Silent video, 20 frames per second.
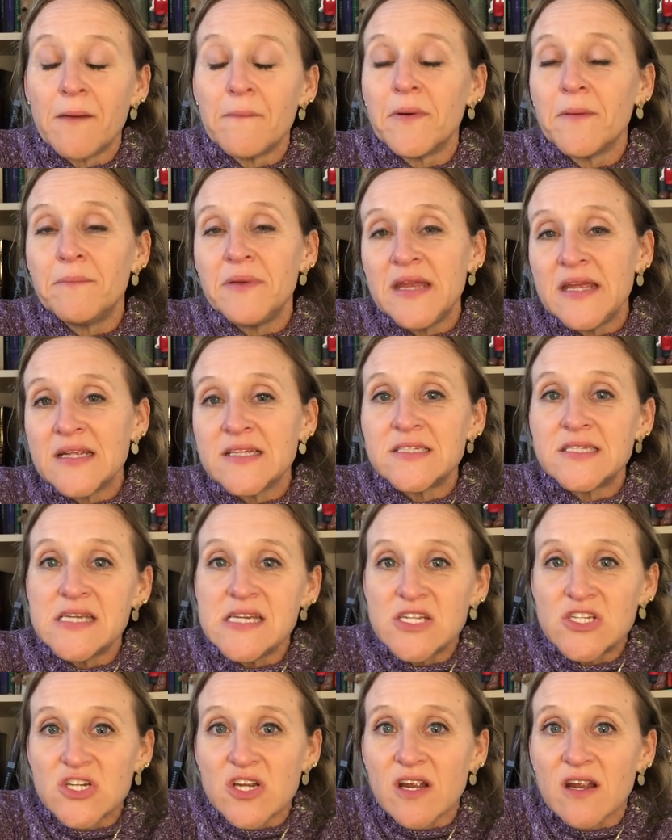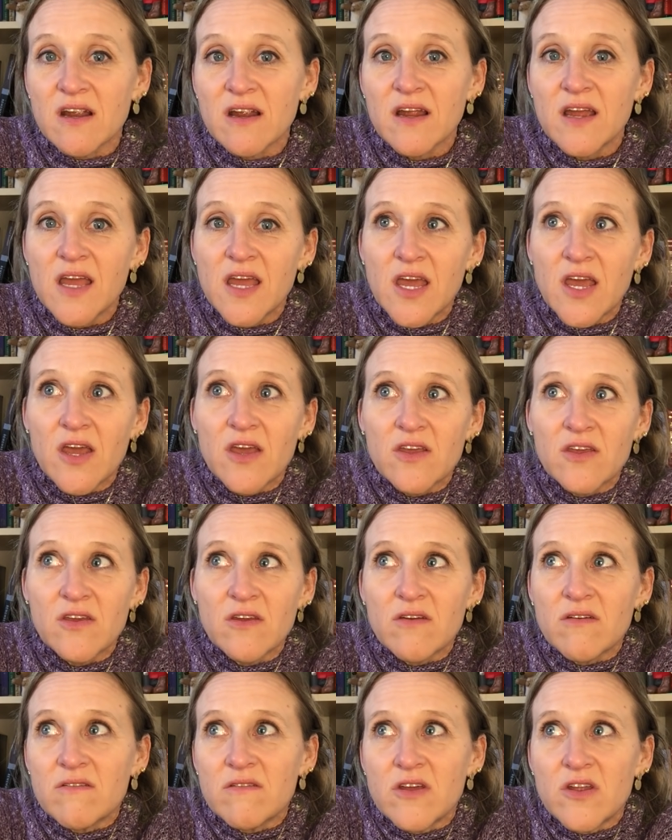But being a teacher,
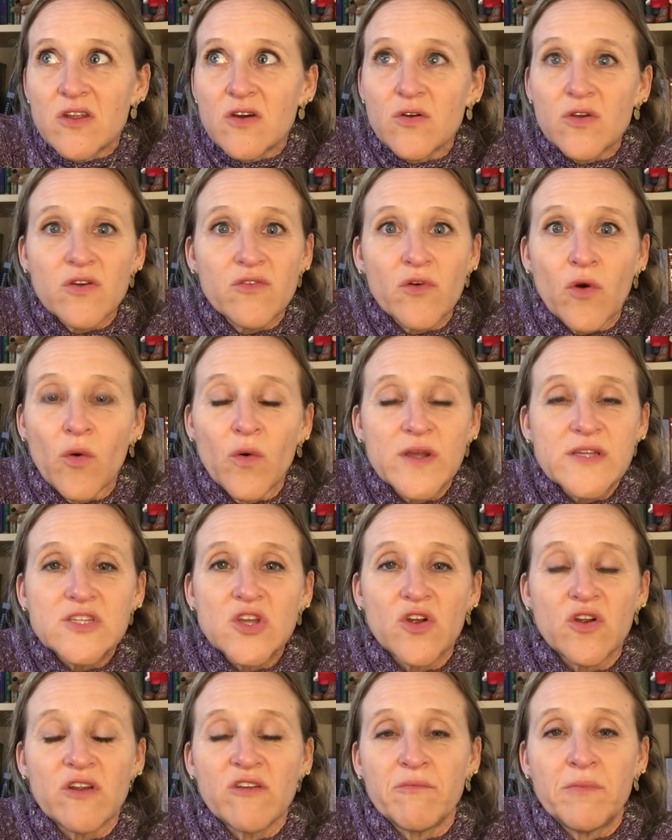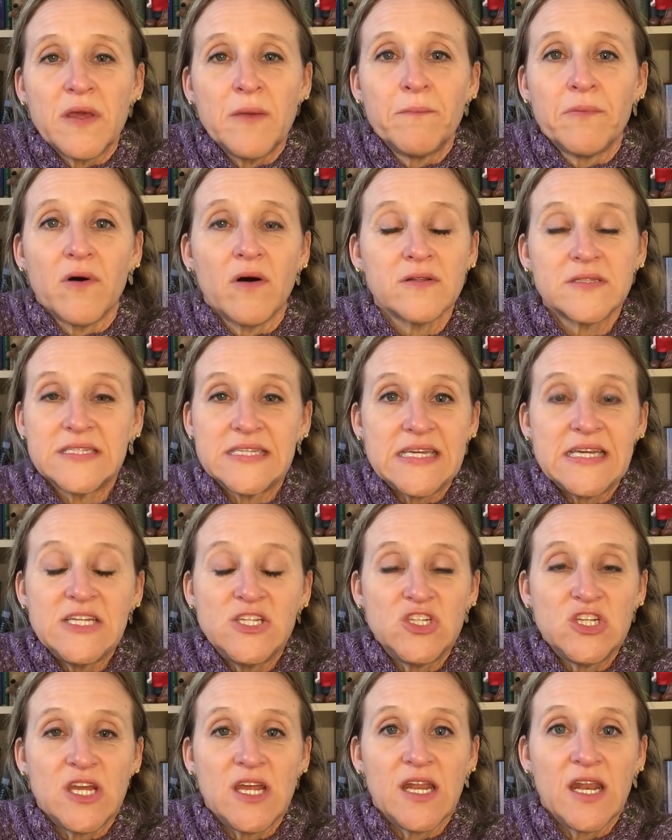you you know you've always heard of people
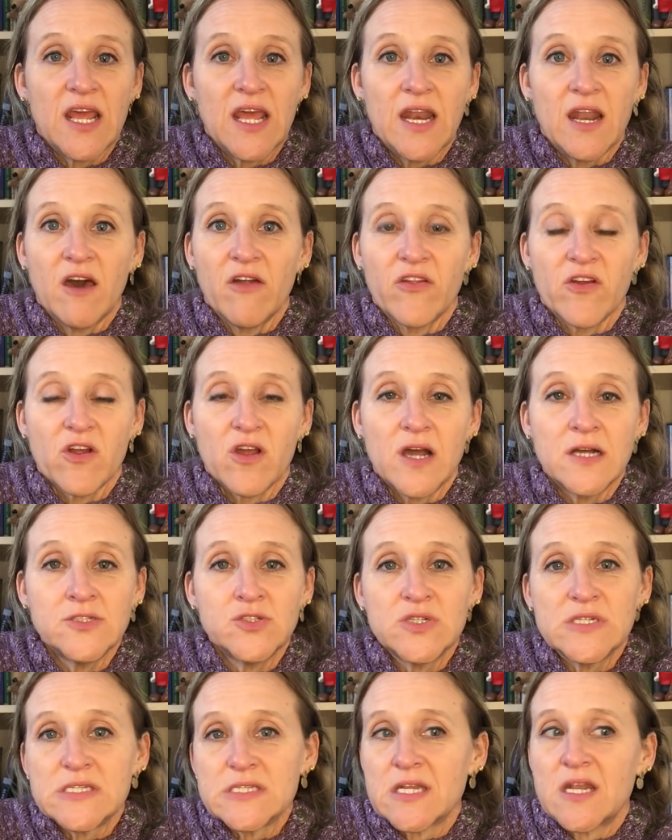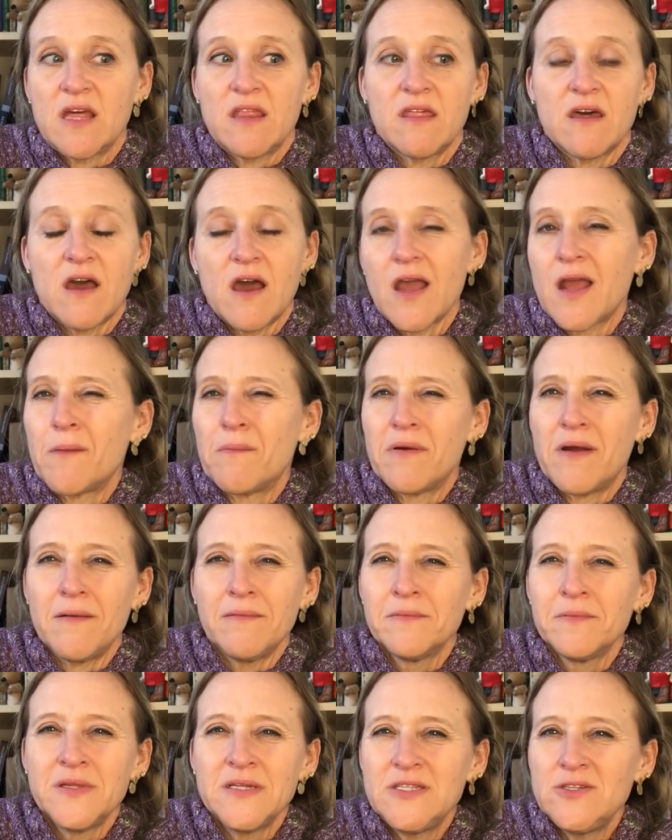teaching in other countries and I thought I could
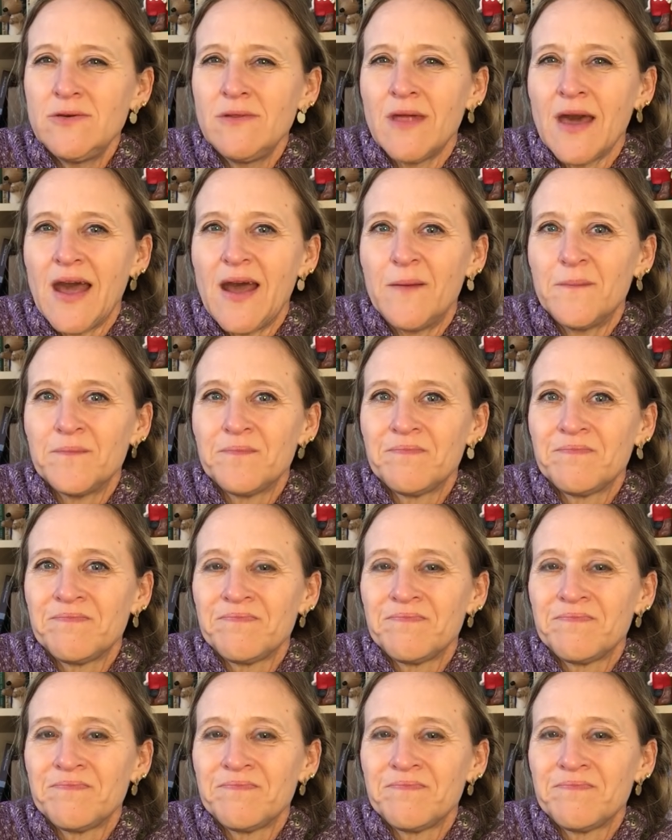probably do that